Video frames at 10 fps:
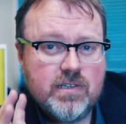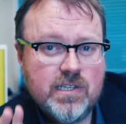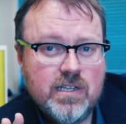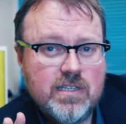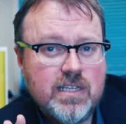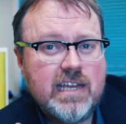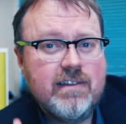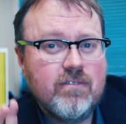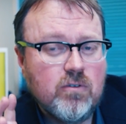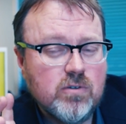Since
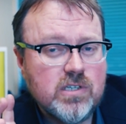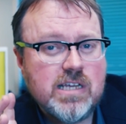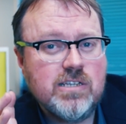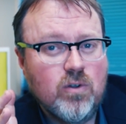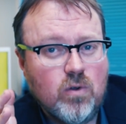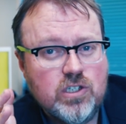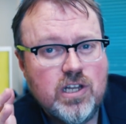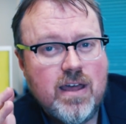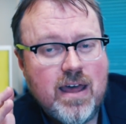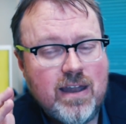then, of course, he's
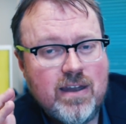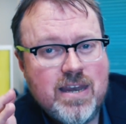launched a